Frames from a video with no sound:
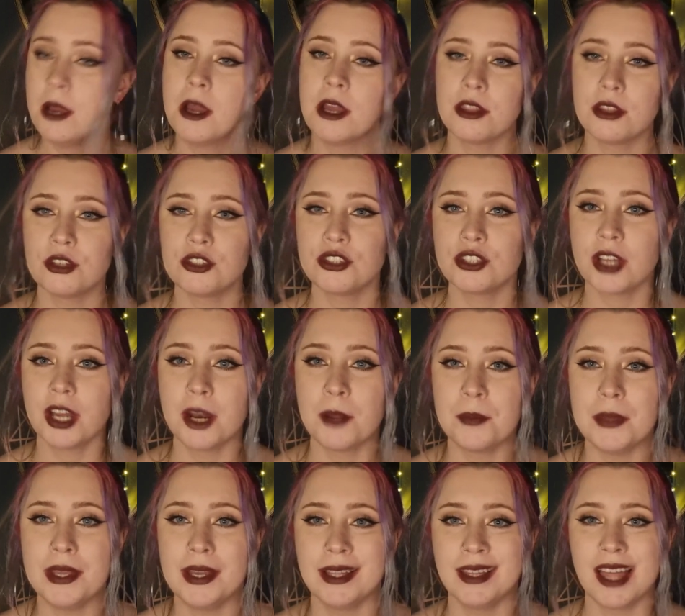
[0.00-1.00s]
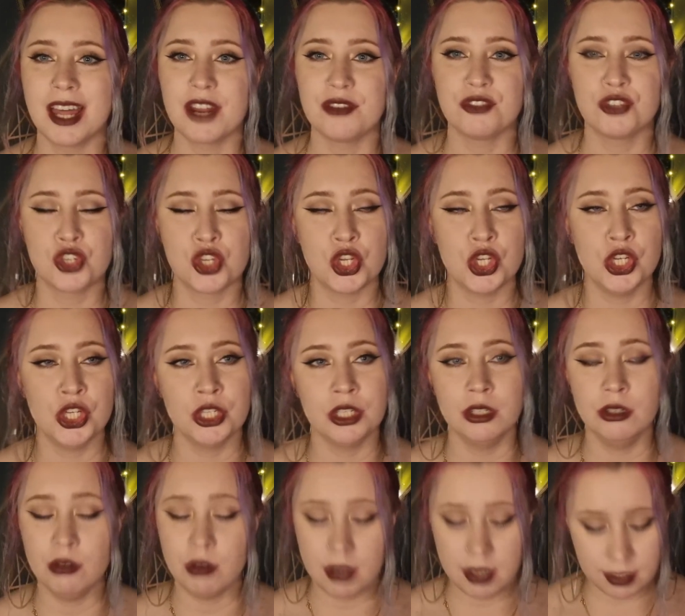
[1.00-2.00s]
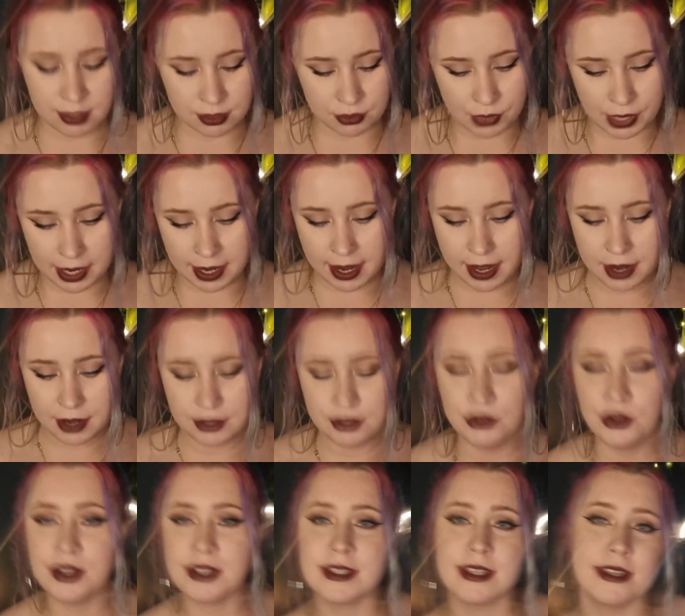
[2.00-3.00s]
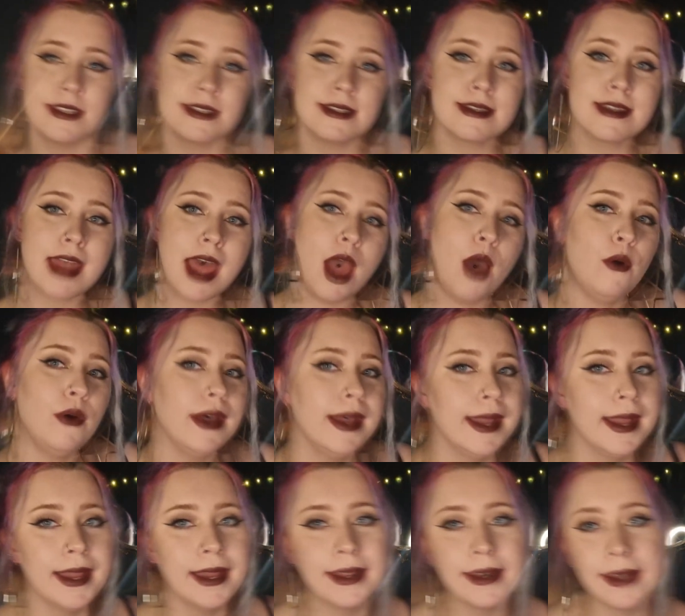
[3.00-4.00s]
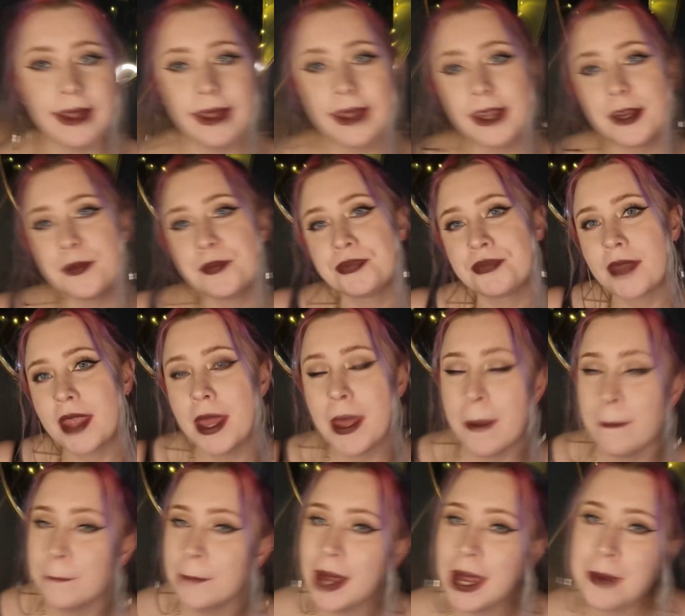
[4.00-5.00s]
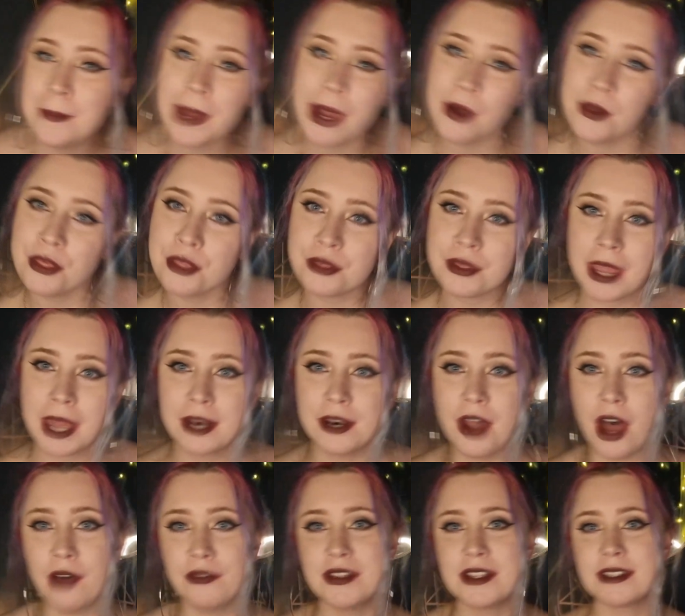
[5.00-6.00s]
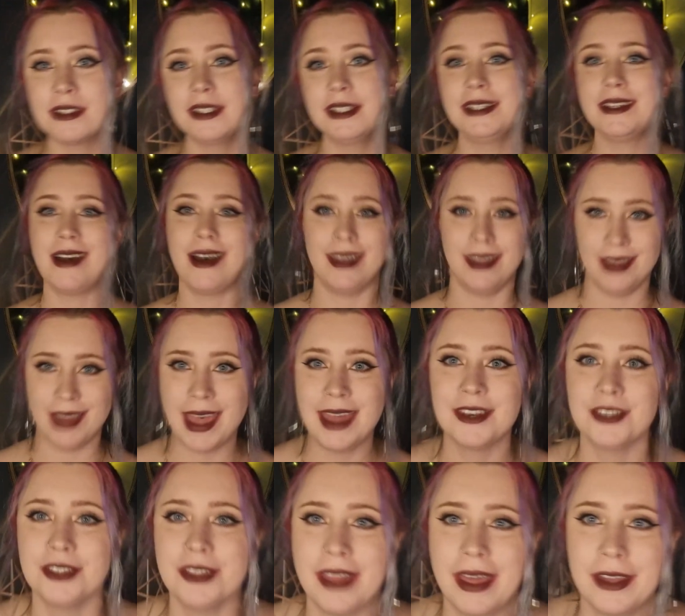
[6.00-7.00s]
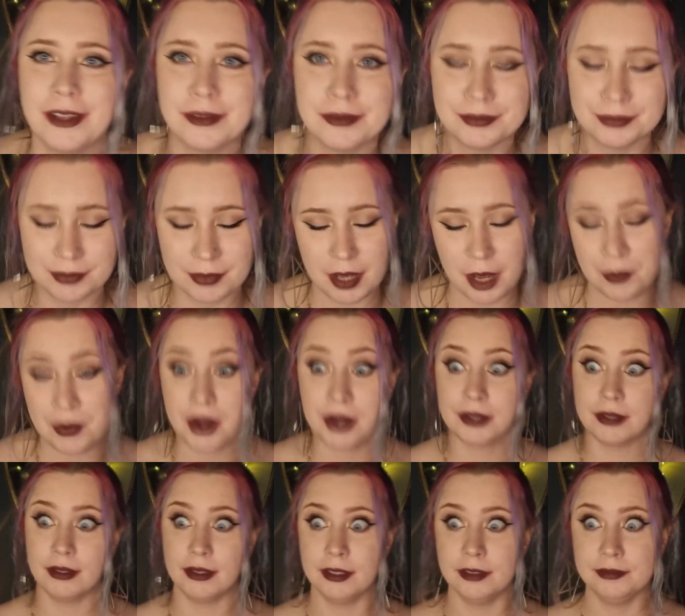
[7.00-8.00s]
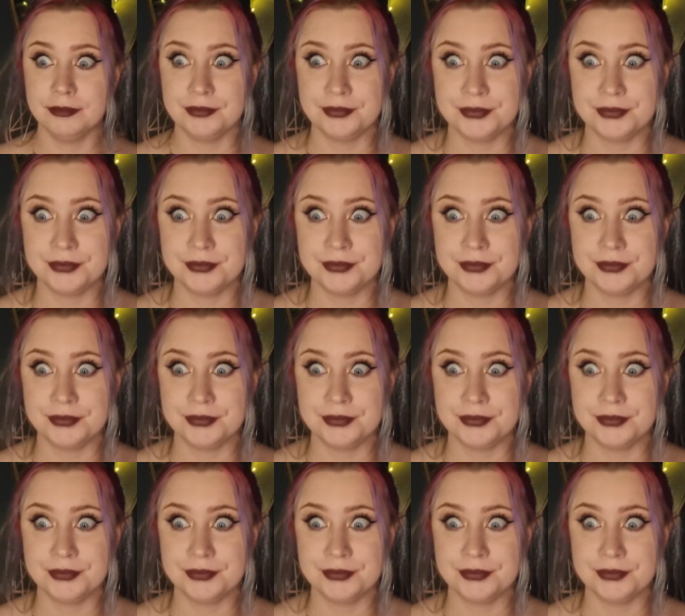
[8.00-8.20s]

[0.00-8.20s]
there's gonna be a lot of ch noise right now, noises now, and my mouth can obviously not handle that. Apparently,